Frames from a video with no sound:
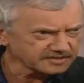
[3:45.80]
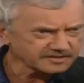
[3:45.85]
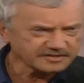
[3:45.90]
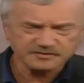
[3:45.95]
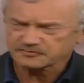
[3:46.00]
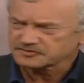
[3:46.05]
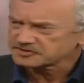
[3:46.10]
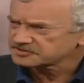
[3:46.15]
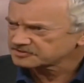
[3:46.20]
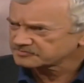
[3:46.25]

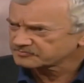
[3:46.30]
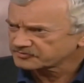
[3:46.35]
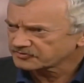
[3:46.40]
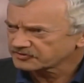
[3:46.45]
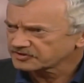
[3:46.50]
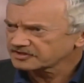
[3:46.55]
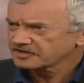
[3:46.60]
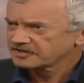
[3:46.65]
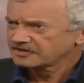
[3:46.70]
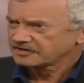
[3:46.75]
that we
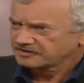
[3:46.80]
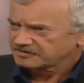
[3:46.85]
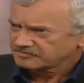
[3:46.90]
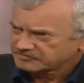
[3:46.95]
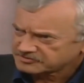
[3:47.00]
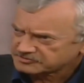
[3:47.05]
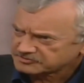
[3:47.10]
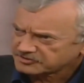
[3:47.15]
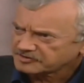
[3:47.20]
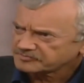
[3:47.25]
support,
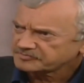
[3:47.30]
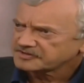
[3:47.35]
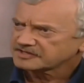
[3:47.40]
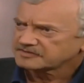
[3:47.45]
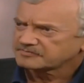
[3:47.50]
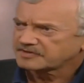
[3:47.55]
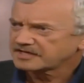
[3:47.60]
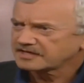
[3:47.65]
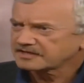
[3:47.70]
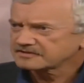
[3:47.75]
we drop
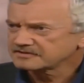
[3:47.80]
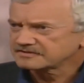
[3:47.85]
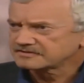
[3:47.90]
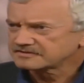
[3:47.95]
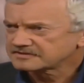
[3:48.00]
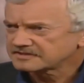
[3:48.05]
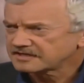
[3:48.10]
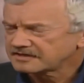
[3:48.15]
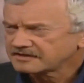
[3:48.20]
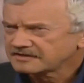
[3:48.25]
that ballot
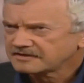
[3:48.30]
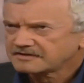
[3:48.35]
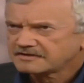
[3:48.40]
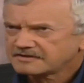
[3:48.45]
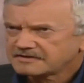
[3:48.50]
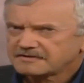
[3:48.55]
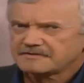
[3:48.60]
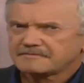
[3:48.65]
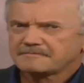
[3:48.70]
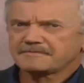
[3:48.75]
and say,
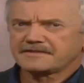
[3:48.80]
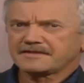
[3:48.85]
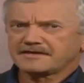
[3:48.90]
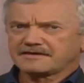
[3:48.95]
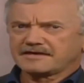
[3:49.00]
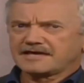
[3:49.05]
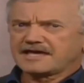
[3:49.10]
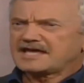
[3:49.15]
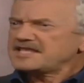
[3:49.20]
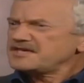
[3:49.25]

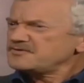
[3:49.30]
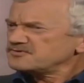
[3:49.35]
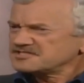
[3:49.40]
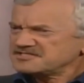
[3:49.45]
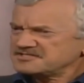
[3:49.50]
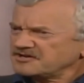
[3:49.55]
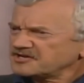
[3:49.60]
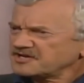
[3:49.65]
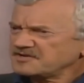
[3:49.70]
and he was not